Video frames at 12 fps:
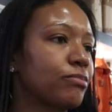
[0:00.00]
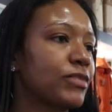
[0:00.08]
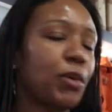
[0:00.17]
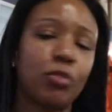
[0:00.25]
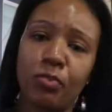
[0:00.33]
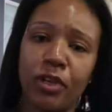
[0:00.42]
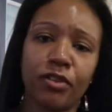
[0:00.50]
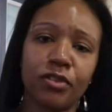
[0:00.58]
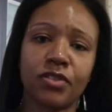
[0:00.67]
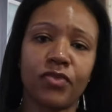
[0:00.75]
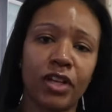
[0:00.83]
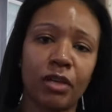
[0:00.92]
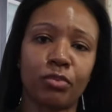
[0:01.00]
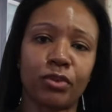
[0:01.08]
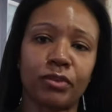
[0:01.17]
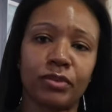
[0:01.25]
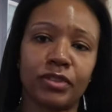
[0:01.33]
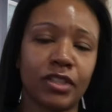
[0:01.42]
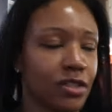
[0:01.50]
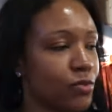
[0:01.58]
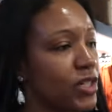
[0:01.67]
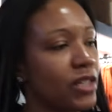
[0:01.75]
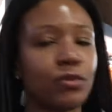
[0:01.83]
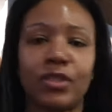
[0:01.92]
they're preparing us for April because
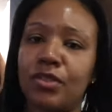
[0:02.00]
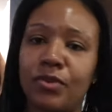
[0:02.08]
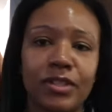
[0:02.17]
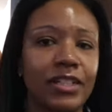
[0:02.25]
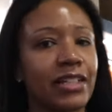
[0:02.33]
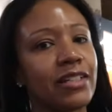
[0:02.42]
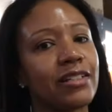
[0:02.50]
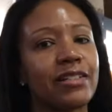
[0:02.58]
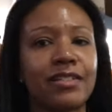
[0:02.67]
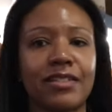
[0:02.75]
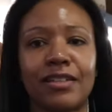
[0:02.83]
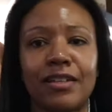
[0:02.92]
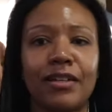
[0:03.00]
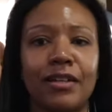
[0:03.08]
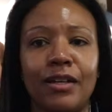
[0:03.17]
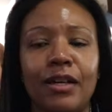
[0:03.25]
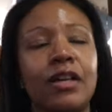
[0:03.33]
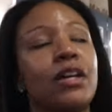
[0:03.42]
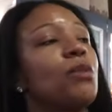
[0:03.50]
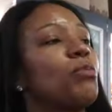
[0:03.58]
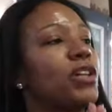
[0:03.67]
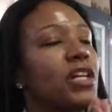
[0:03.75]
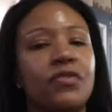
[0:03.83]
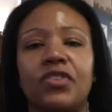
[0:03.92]
we we toward the end of this thing,
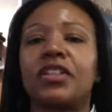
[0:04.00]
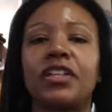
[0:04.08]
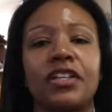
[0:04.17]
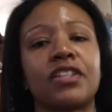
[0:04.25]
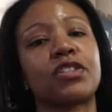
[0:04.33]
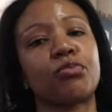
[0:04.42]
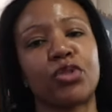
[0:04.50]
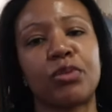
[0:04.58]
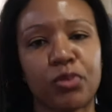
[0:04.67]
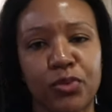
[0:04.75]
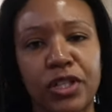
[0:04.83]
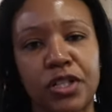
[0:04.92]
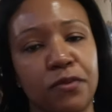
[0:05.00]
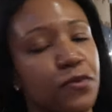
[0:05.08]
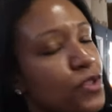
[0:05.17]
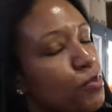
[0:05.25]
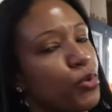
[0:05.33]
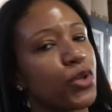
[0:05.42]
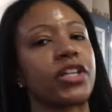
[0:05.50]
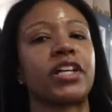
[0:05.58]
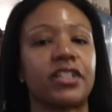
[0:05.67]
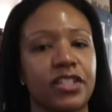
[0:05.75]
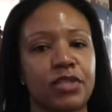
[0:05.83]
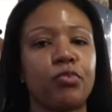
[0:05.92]
but everything is in preparation for spring
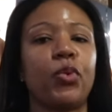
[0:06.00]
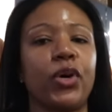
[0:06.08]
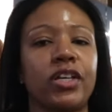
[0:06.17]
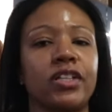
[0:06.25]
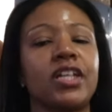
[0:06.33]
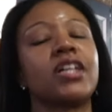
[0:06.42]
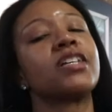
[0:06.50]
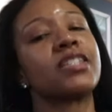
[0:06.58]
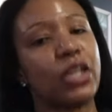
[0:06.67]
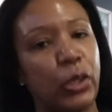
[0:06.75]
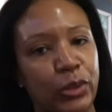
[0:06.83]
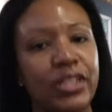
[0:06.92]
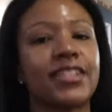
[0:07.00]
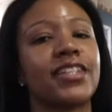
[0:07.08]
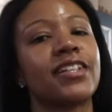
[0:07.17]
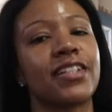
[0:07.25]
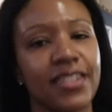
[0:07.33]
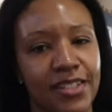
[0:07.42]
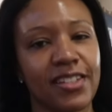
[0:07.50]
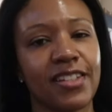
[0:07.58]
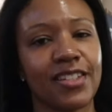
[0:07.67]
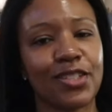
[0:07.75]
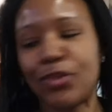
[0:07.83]
at this point. So let's get into these,